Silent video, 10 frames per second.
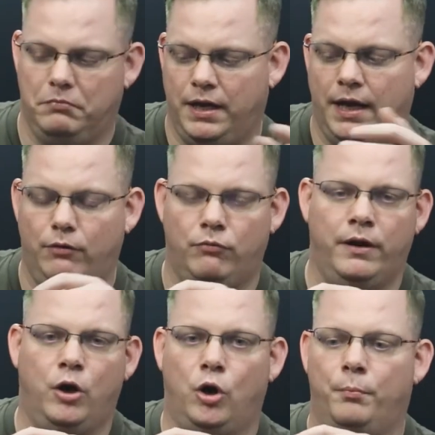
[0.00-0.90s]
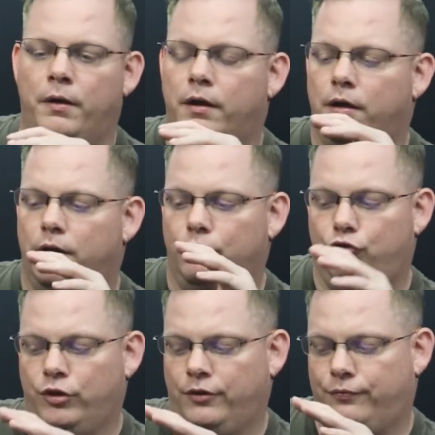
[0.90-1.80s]
8 realm,
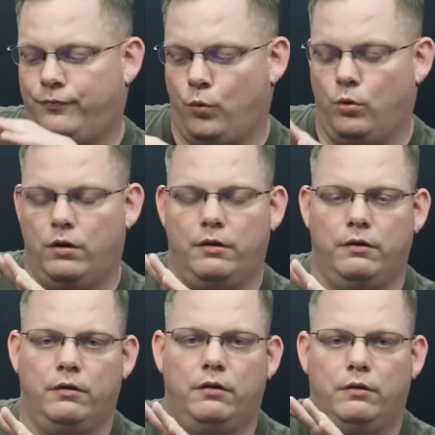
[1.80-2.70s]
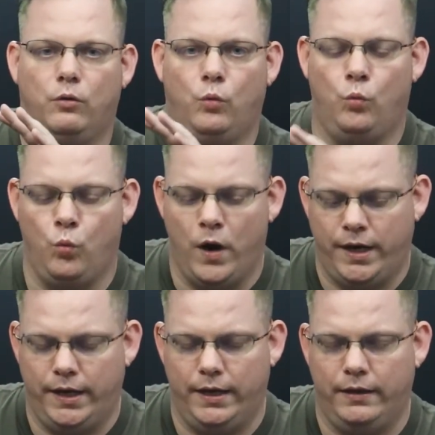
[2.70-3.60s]
just for what
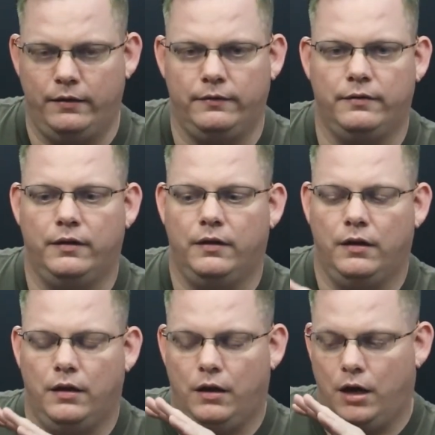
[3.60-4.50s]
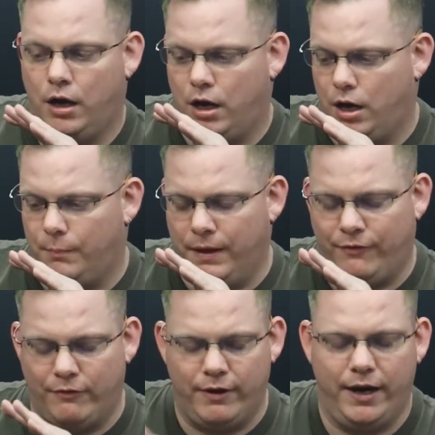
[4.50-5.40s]
it is. If
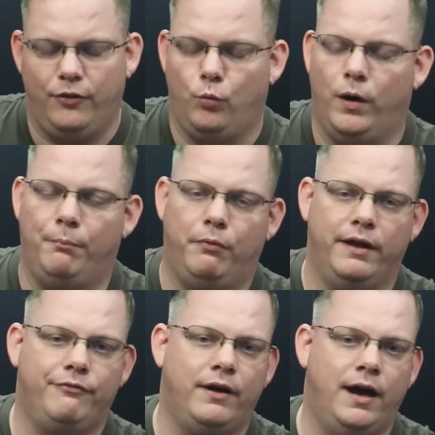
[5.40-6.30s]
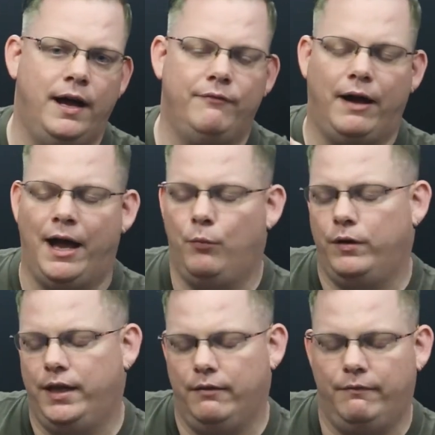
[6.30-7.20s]
I rated the 1.5, I
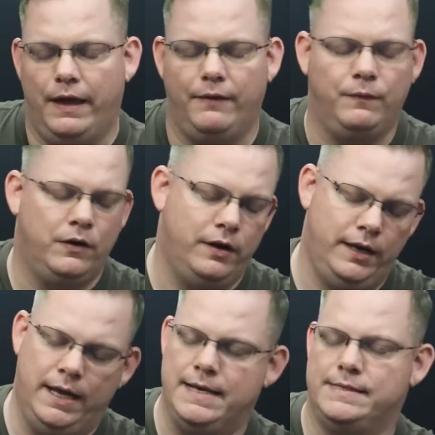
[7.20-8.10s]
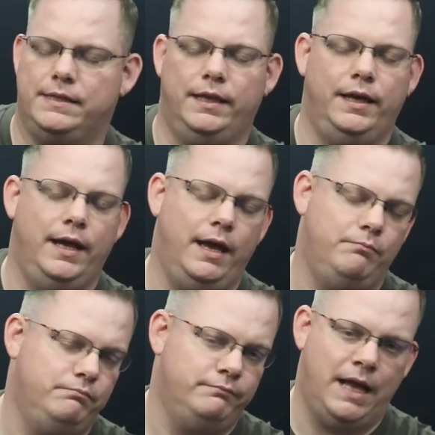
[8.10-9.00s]
would give that there an easily
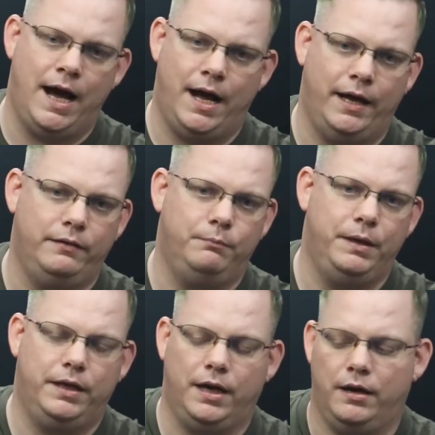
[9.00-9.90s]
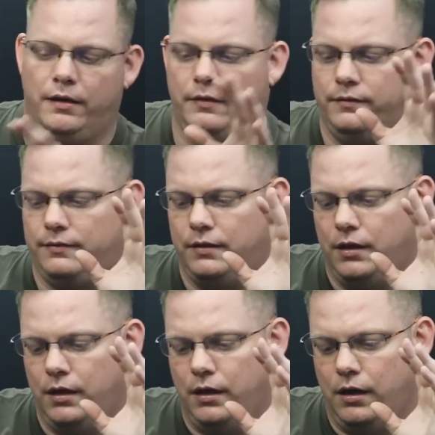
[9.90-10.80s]
9 because
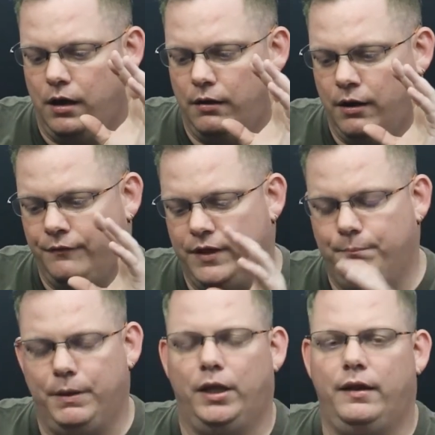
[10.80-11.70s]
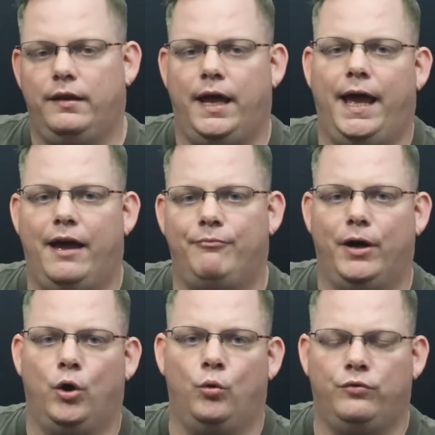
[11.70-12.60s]
of the ability to have my
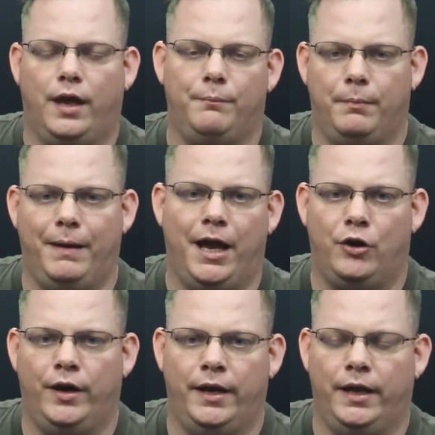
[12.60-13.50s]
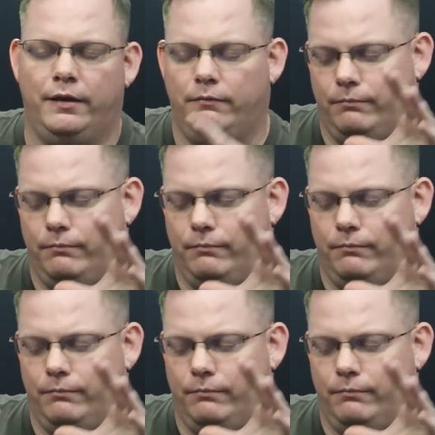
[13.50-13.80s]
own type of battery in it,